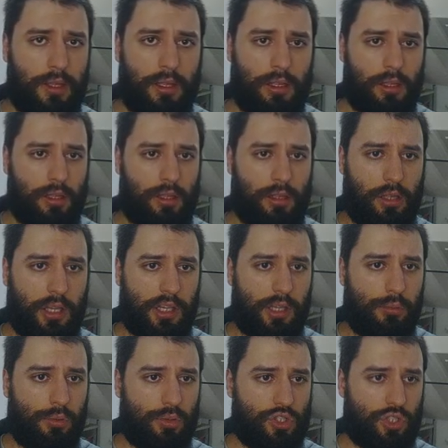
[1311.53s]
uh, a
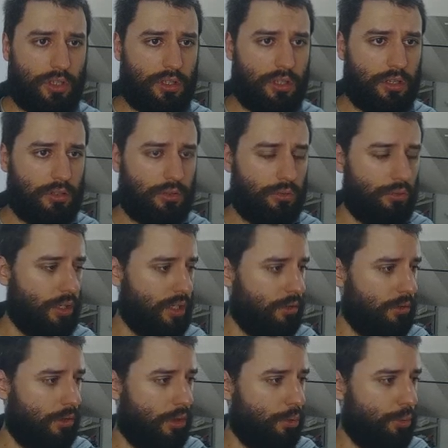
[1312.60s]
keyboard shortcut, you can
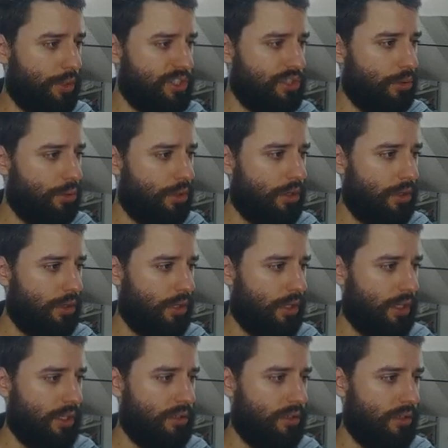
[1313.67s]
always look
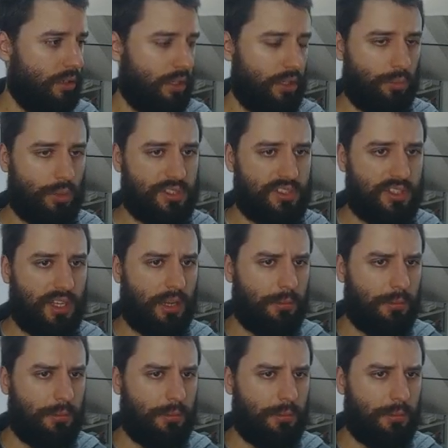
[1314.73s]
at, uh, at what's there.